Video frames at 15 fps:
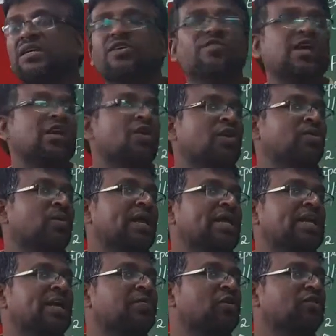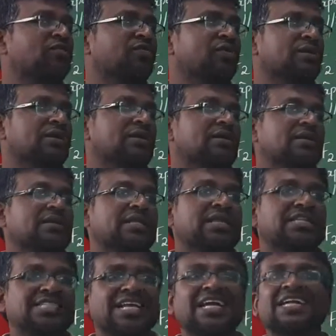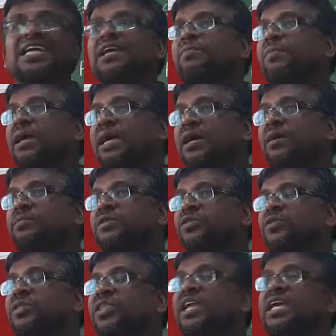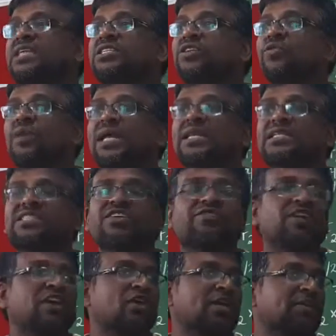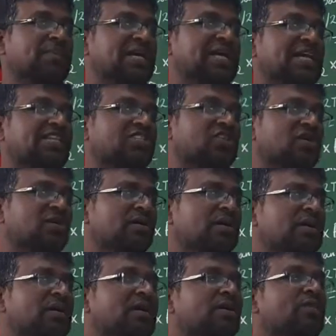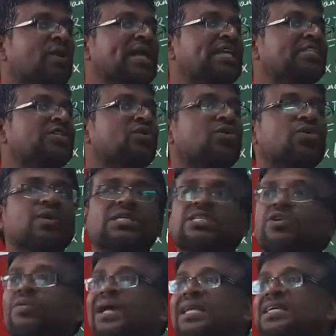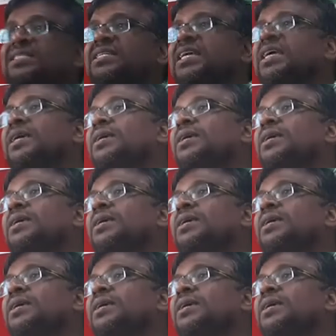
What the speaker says: We are not worried about the genetic makeup. So 3:1 is the phenotypic ratio, 1:2:1 is the